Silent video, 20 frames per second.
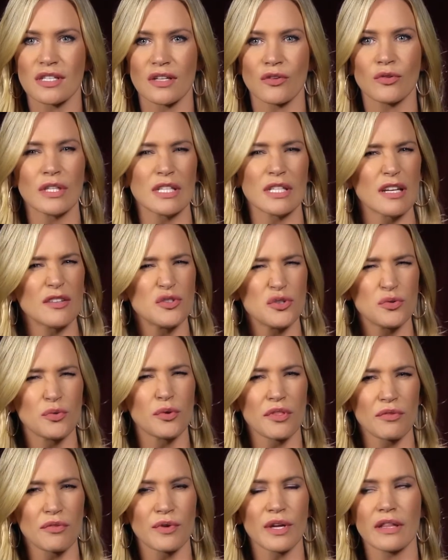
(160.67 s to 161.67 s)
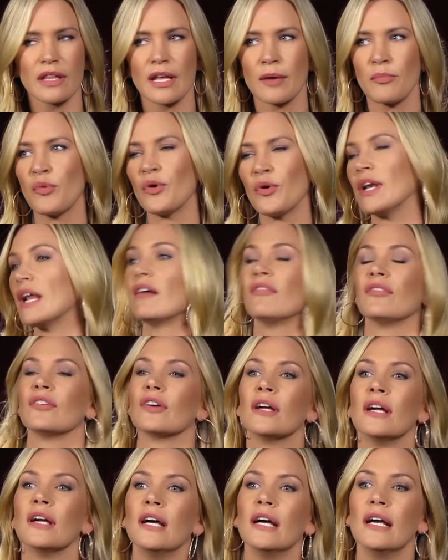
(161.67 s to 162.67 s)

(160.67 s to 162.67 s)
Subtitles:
I'd only done two or three at that point ever.